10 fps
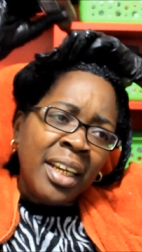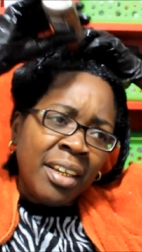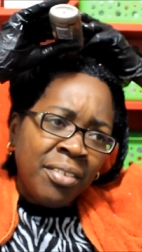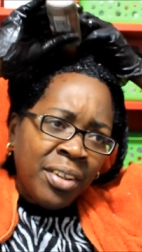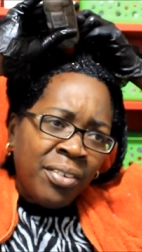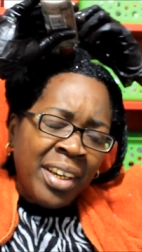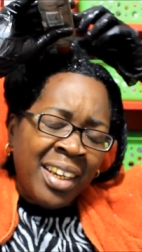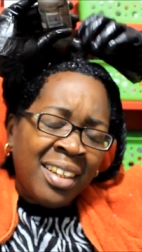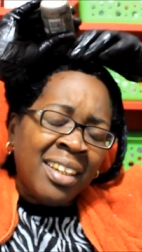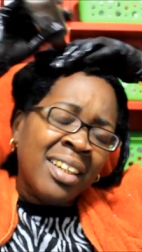you know,
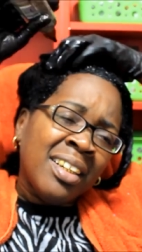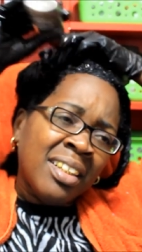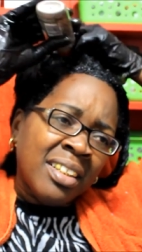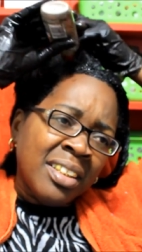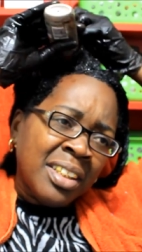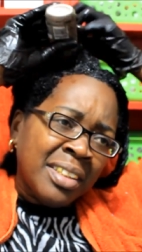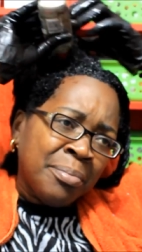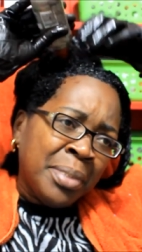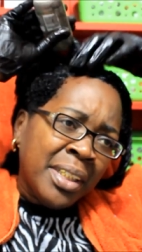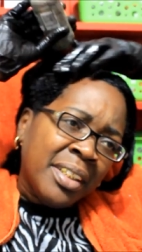in there a little
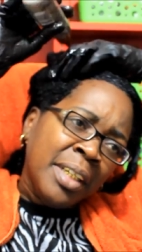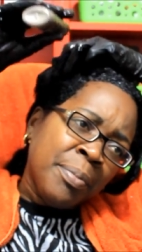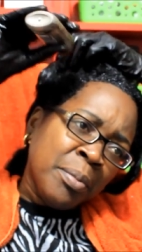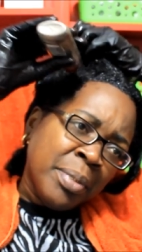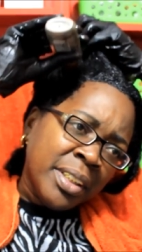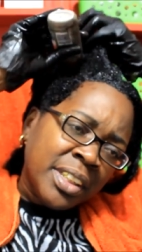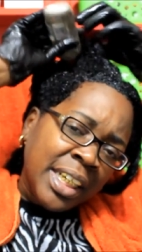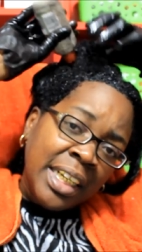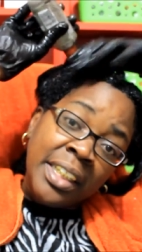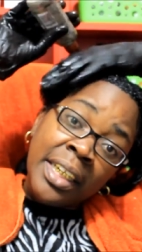bit deeper, but
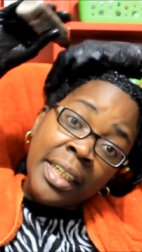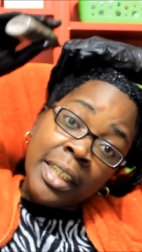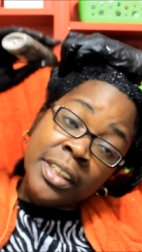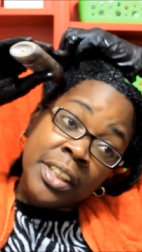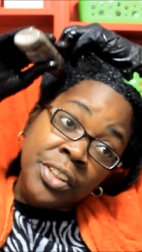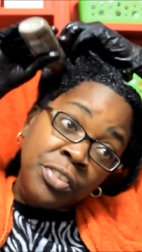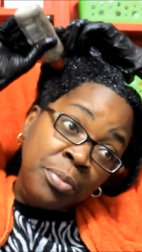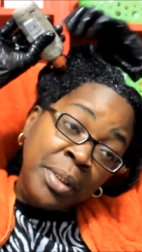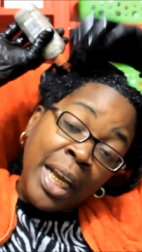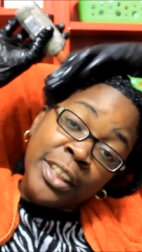child, it ain't that serious for me.